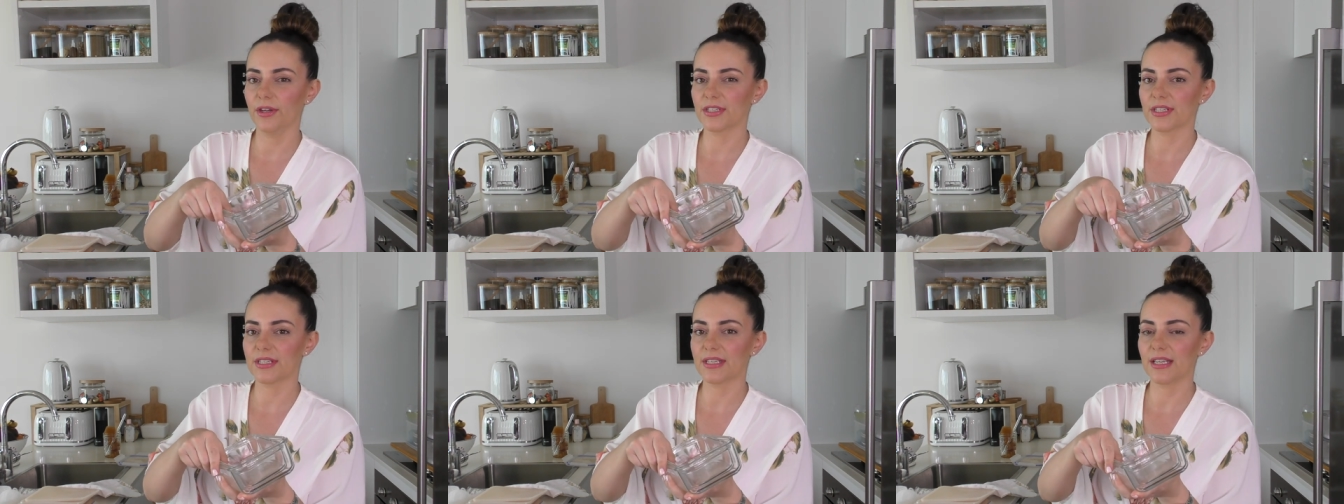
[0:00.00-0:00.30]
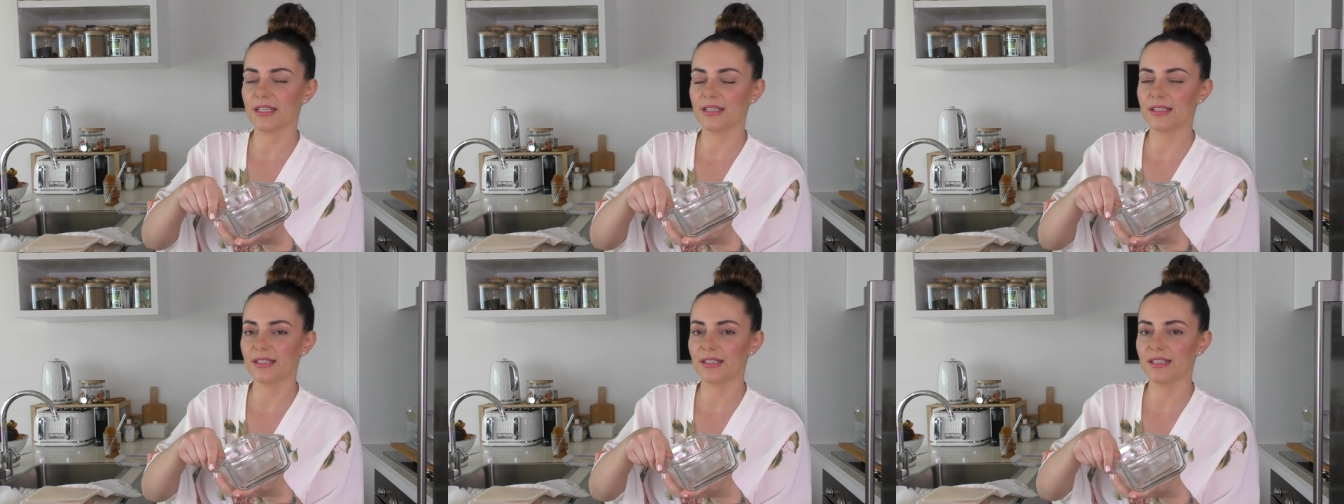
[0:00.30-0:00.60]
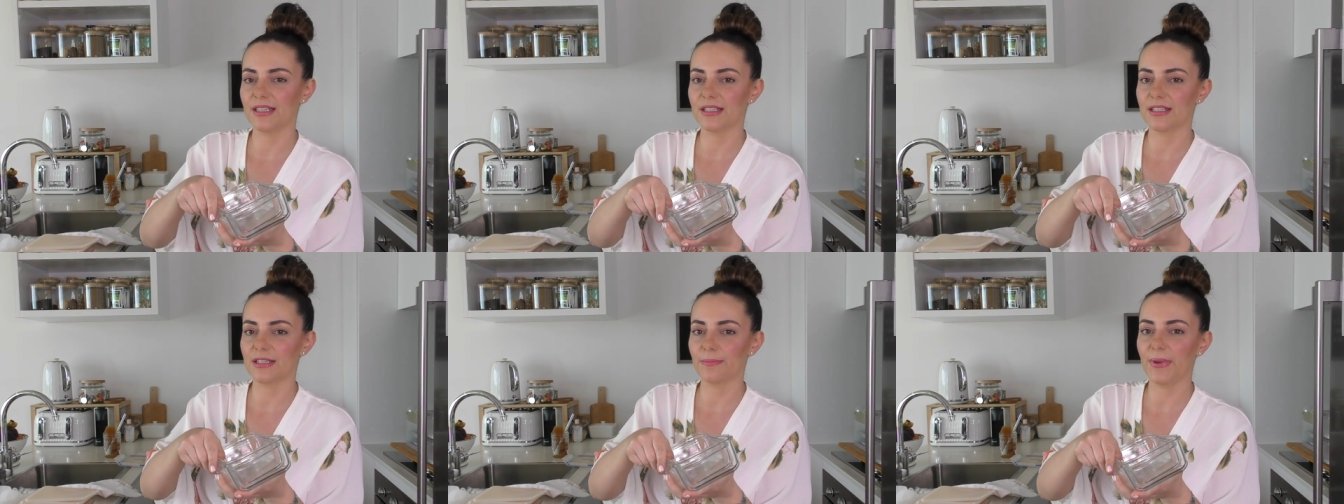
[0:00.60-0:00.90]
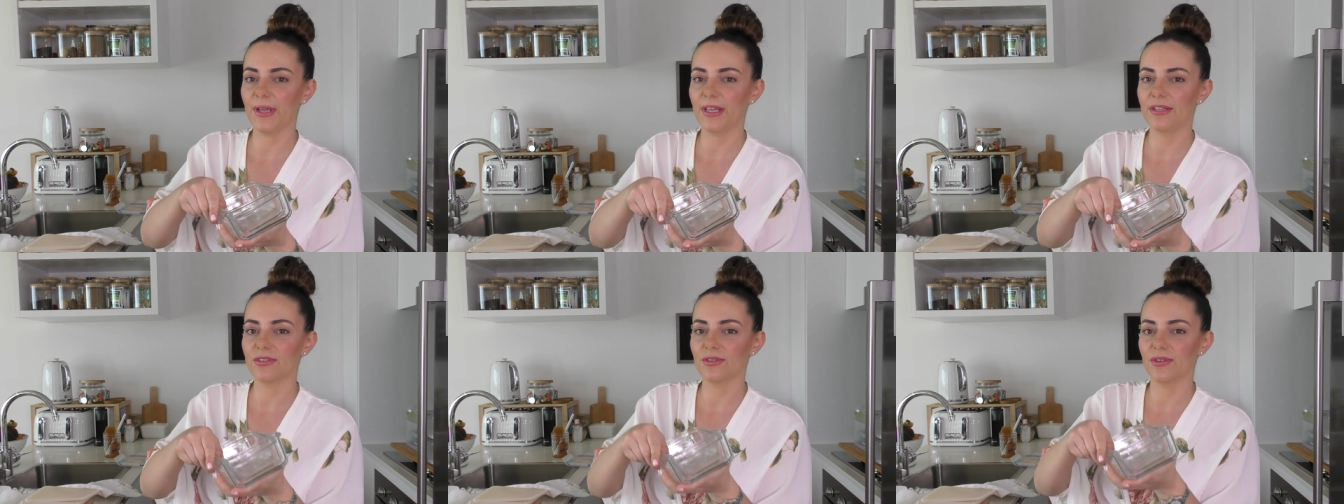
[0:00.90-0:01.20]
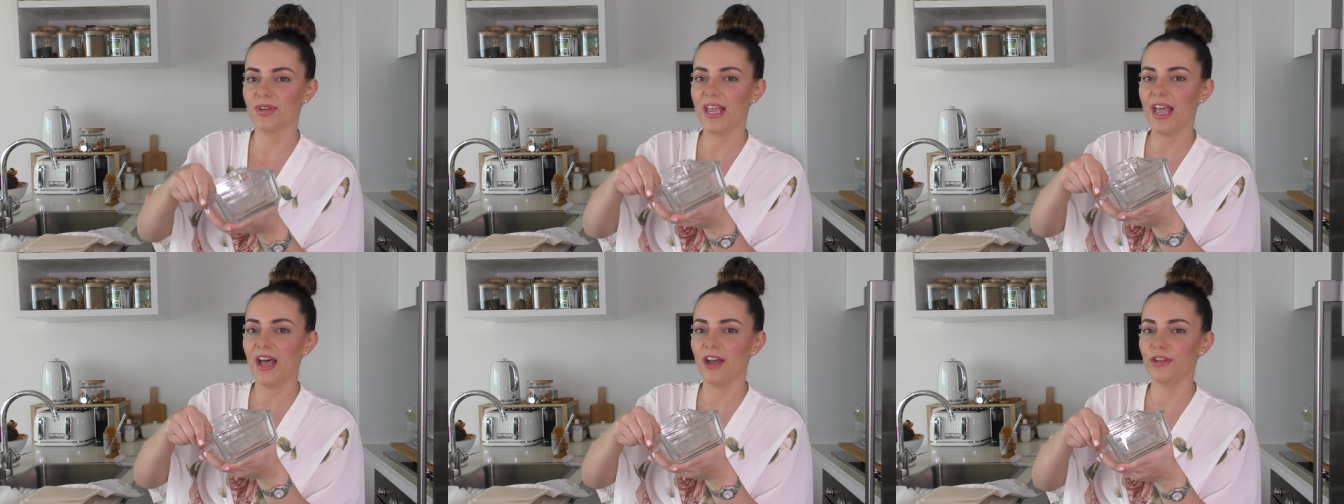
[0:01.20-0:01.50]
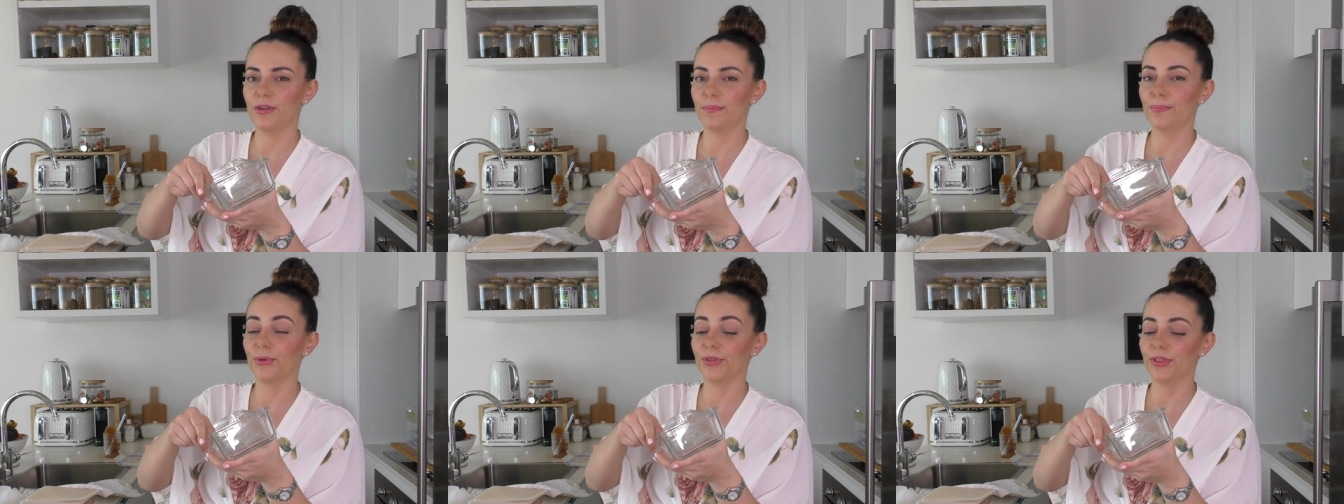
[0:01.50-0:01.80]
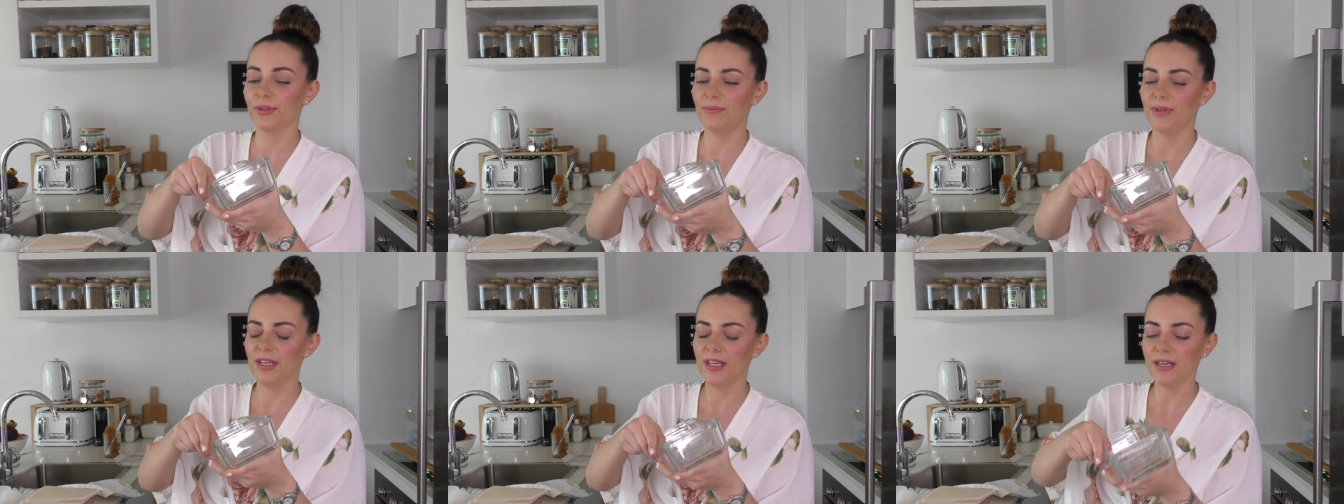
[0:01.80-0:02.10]
I just guess it depends on how you
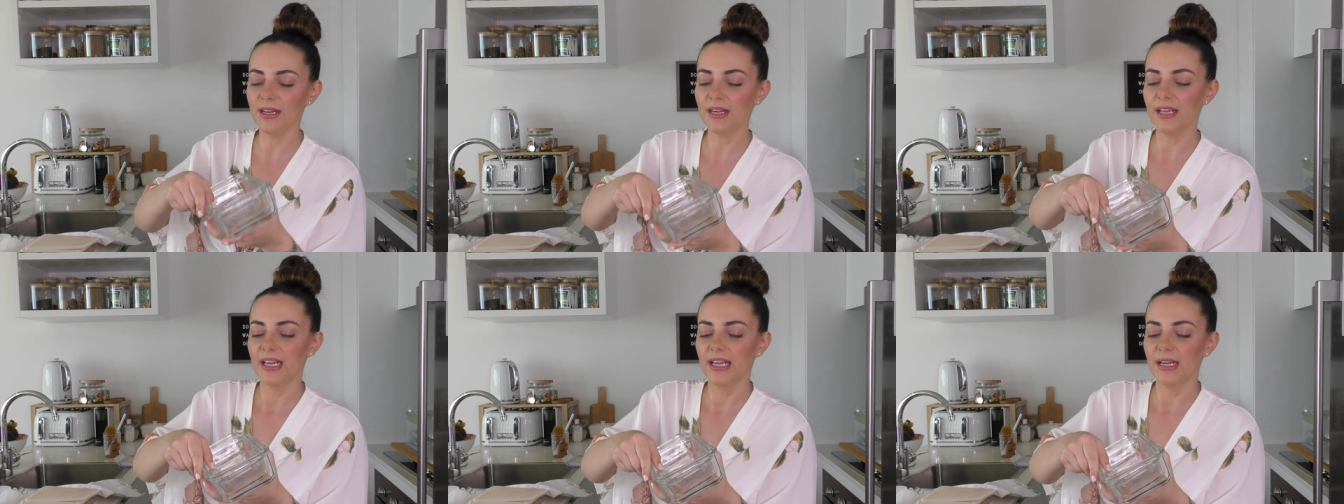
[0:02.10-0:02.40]
put them in,